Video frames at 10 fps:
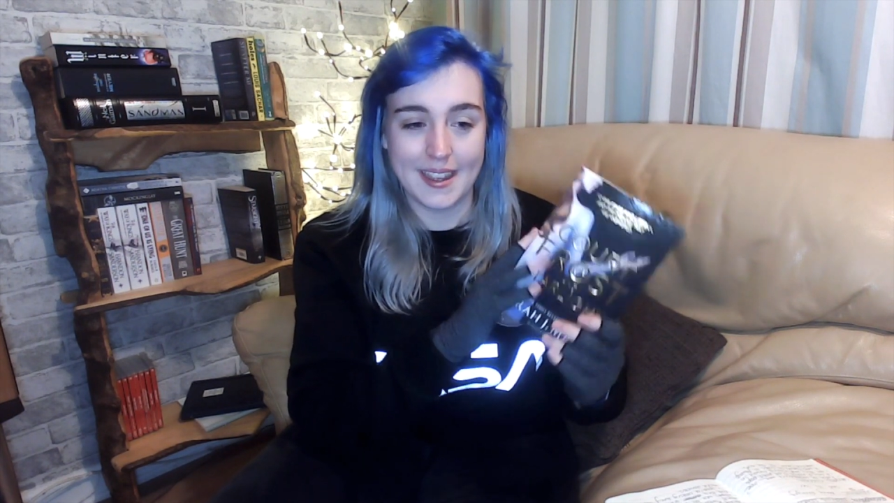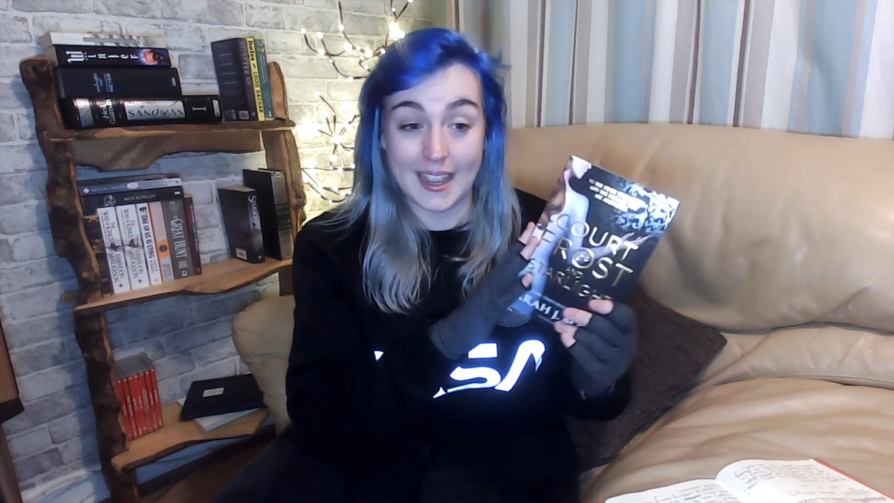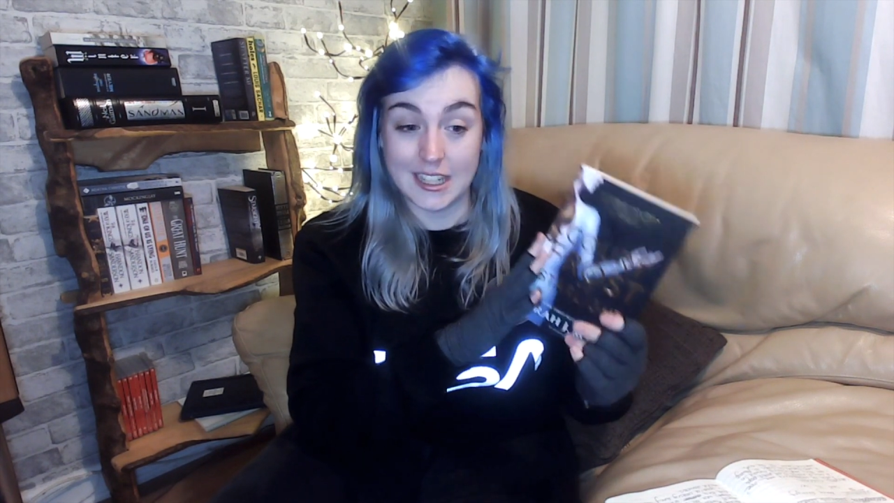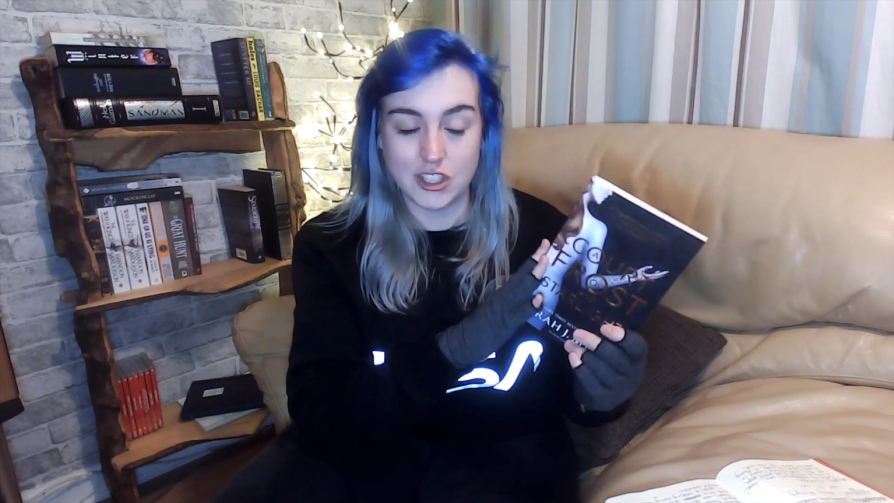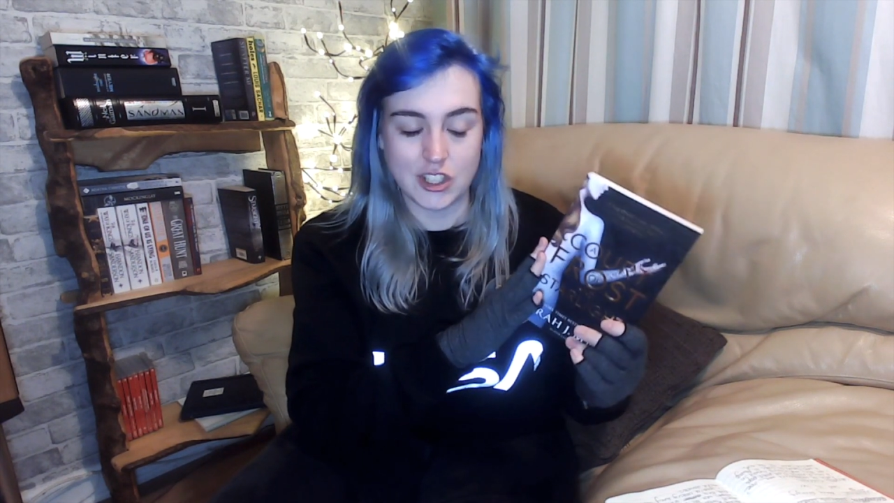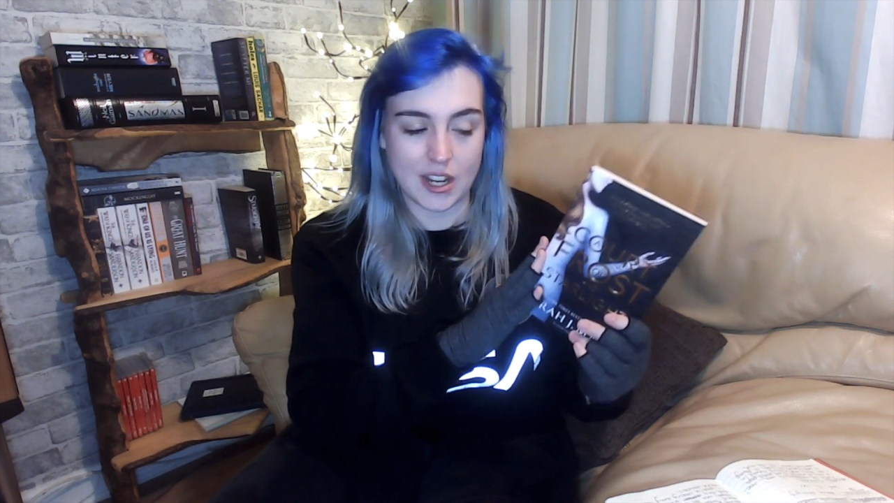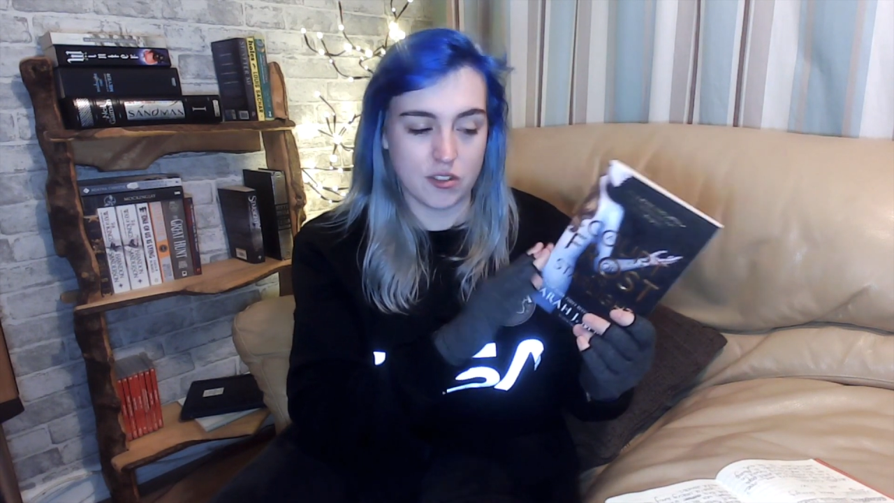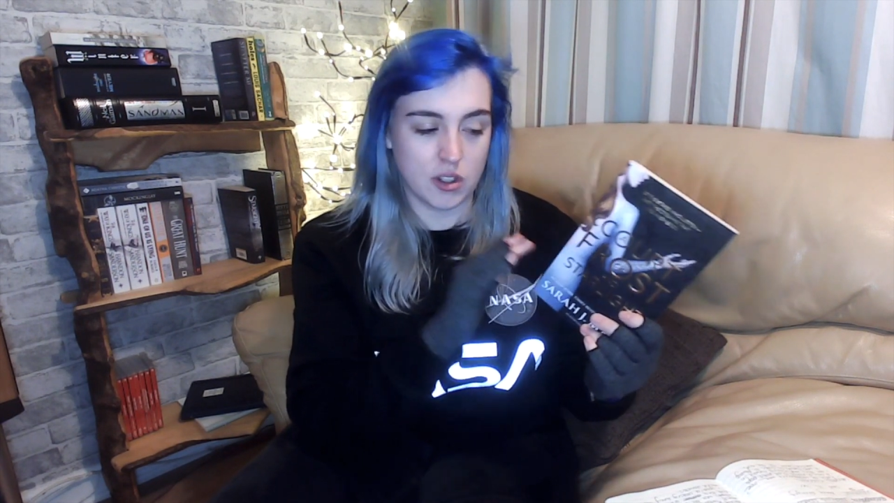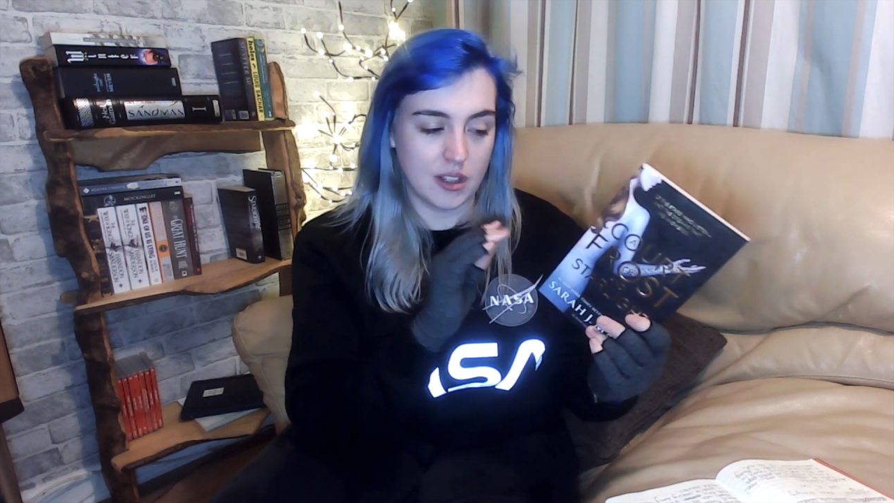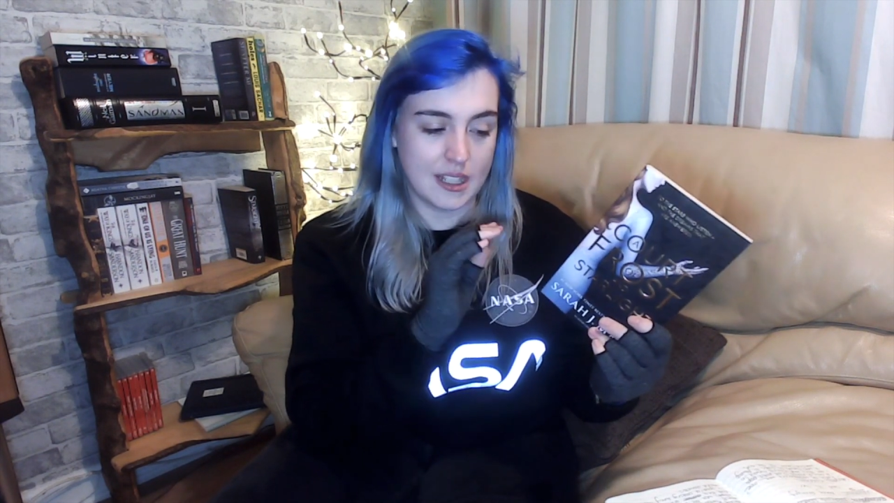in
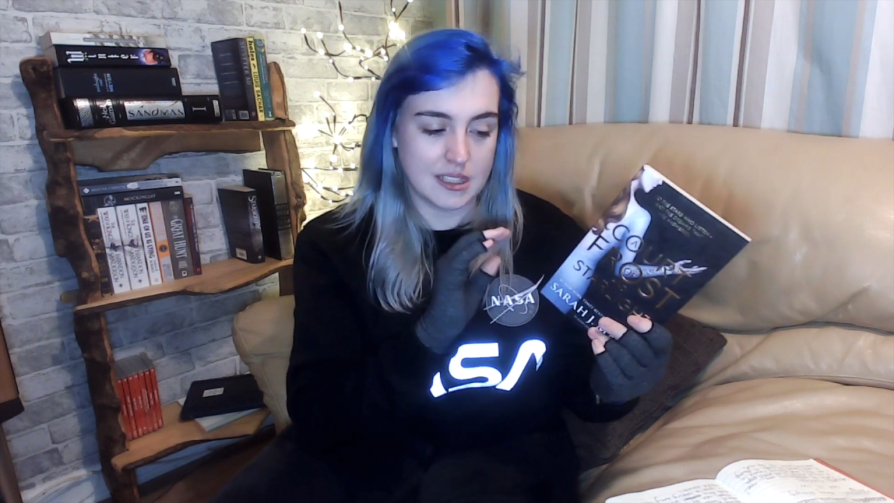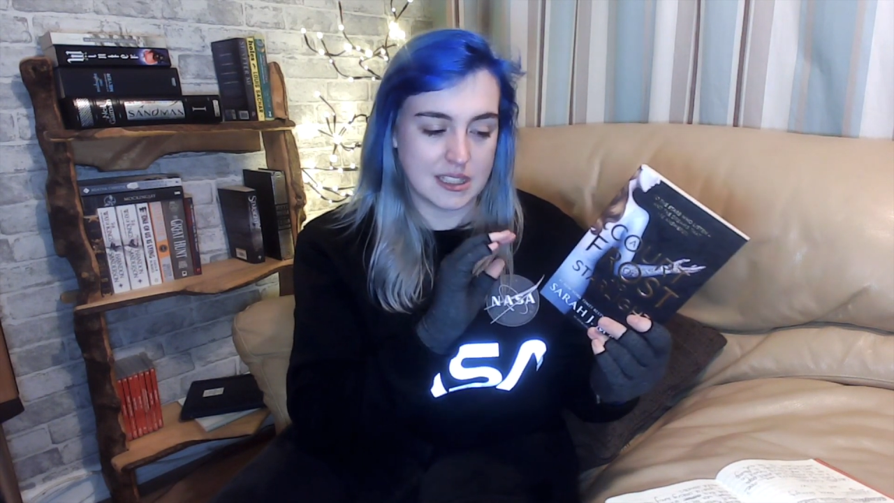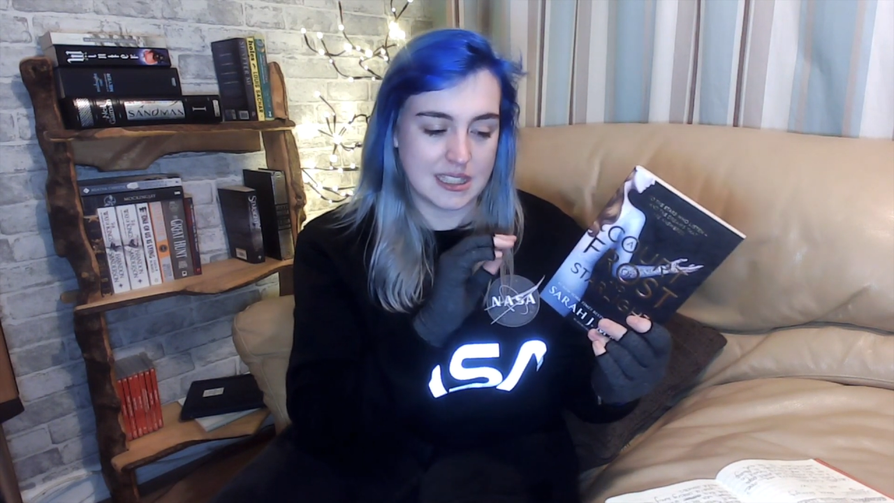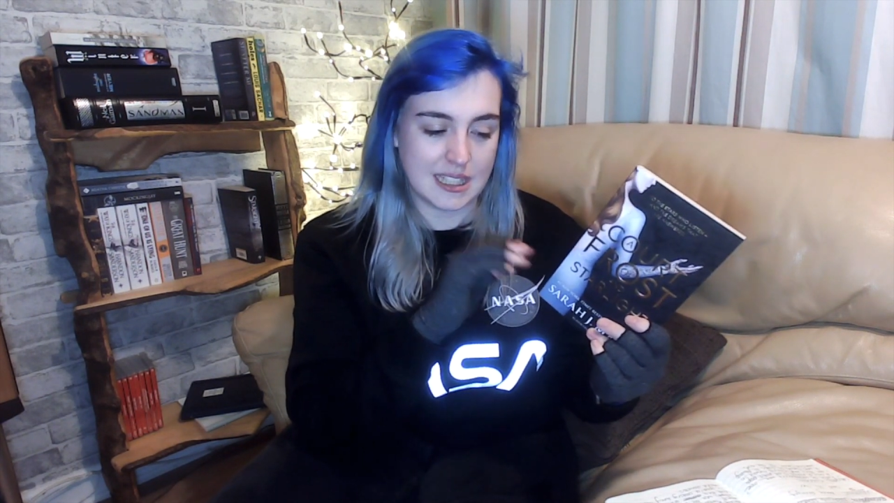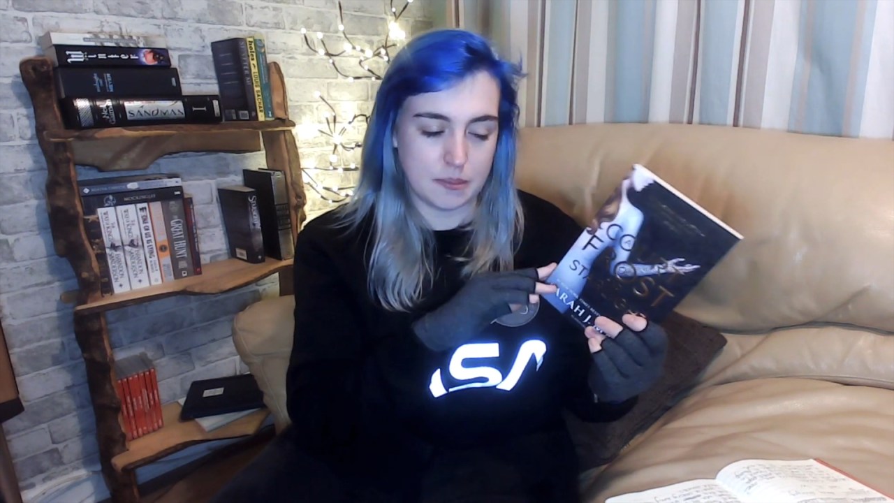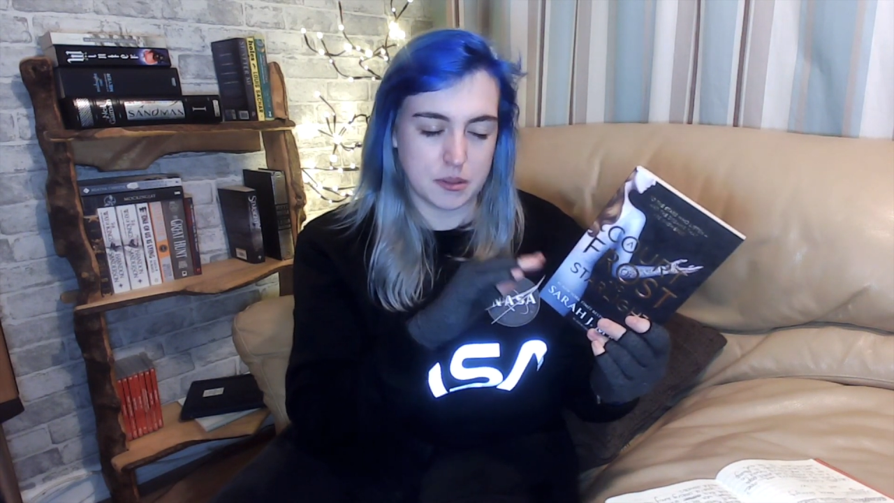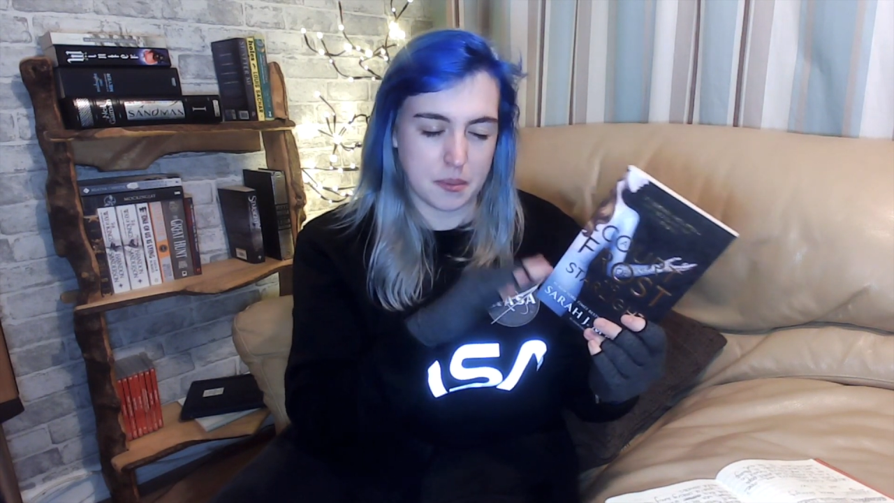general, it seems